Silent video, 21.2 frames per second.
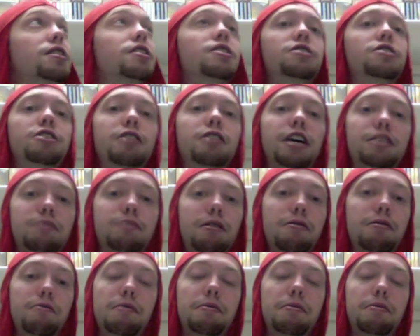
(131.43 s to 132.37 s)
So you guys might
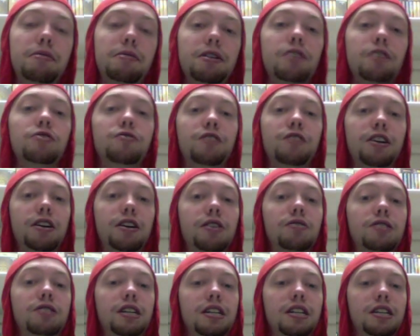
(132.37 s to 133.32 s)
remember those
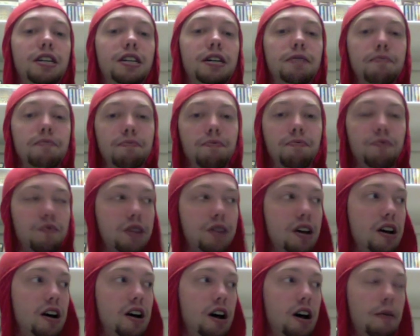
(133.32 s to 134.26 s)
videos, and uh, I'm
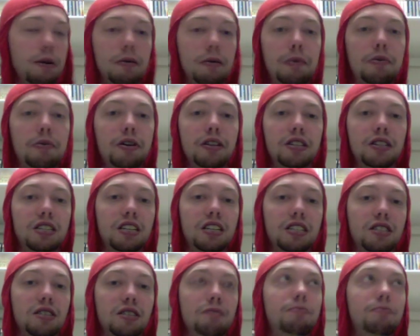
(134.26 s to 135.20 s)
going to be putting the
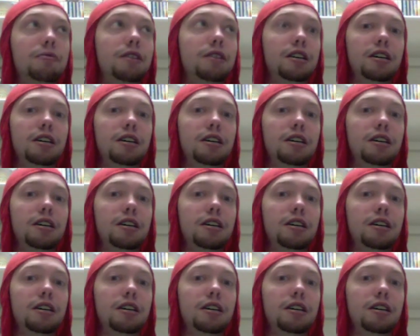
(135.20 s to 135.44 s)
system,